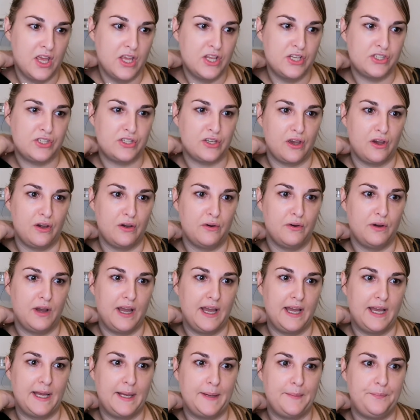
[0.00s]
So
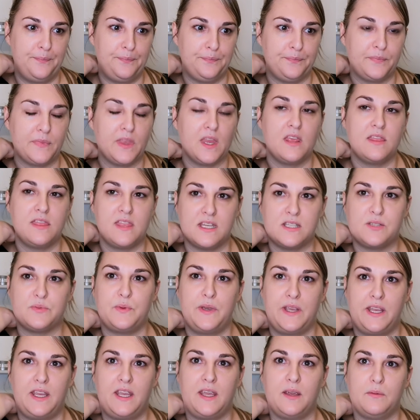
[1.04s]
this
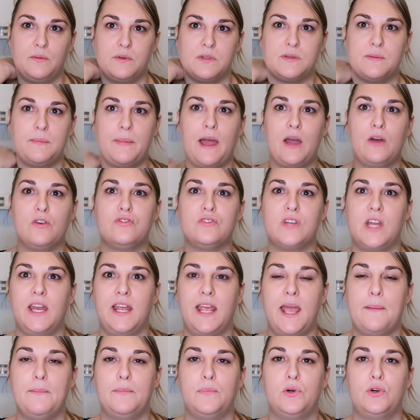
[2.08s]
week it was about trying
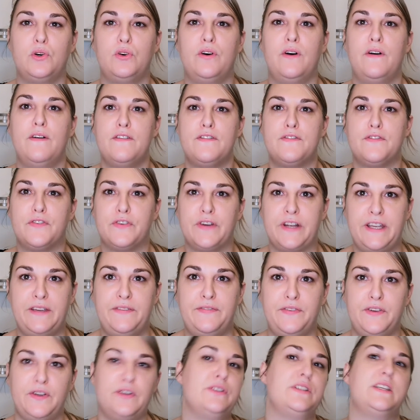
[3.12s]
to get more free
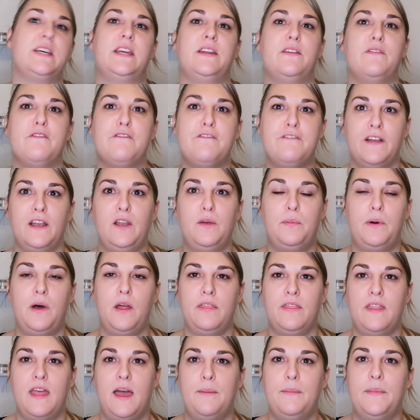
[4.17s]
food in and fill up
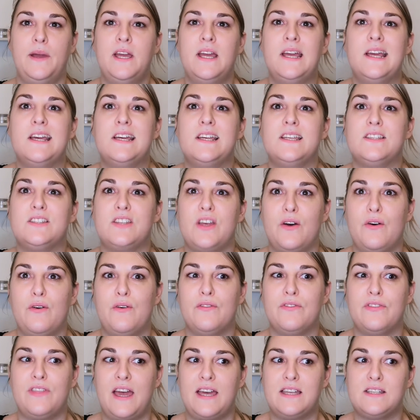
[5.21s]
on them.
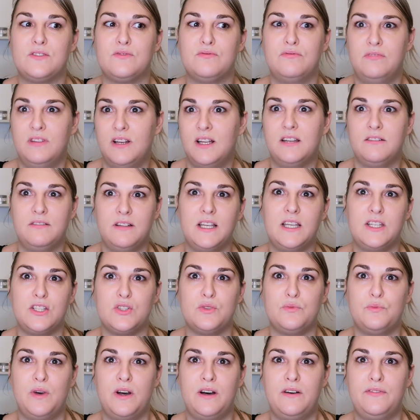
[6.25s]
So that's really, really
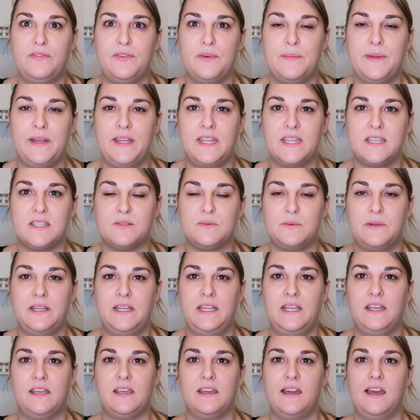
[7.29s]
done well for me this
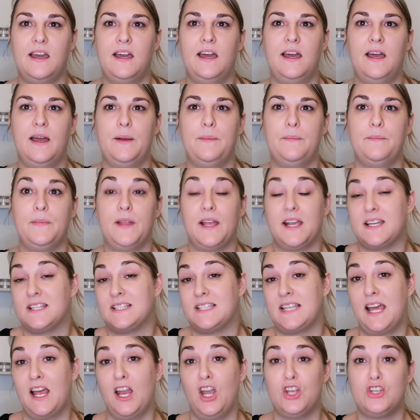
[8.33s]
week. Like I
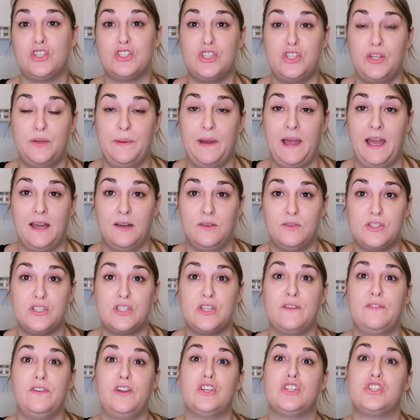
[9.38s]
say, I lost 2 pounds, so
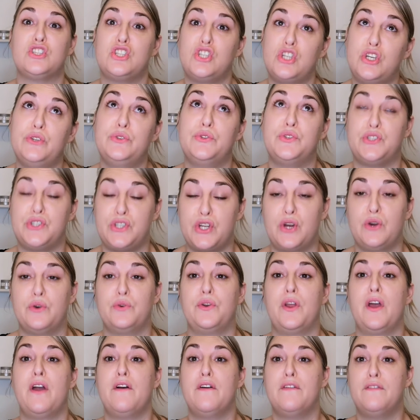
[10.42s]
I've lost 2
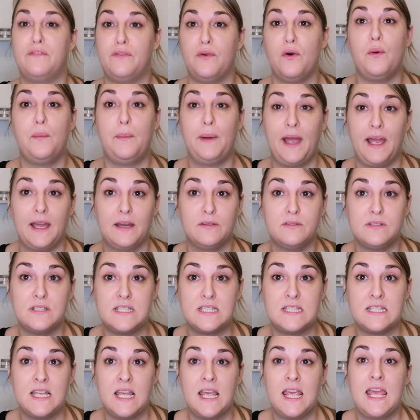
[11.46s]
stone, 4
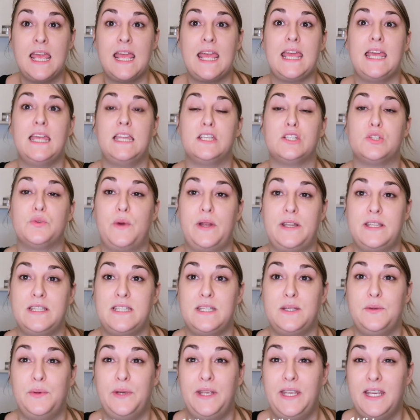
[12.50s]
pounds in
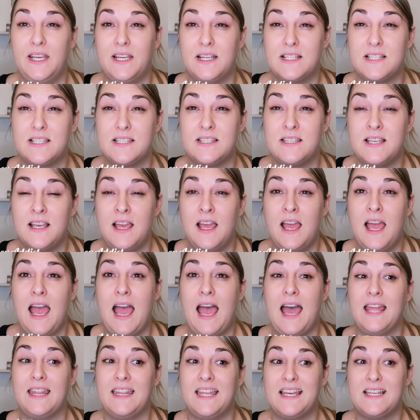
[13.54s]
20 weeks.
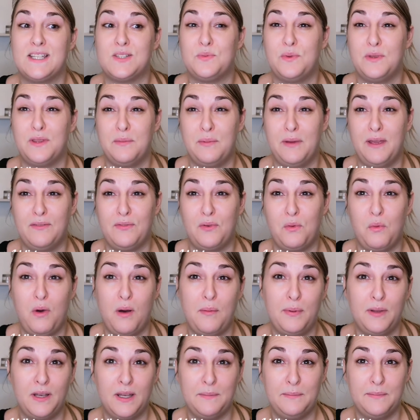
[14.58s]
And that's with a bit of a
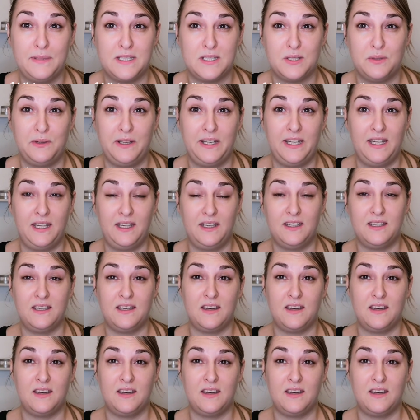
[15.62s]
wobble in between.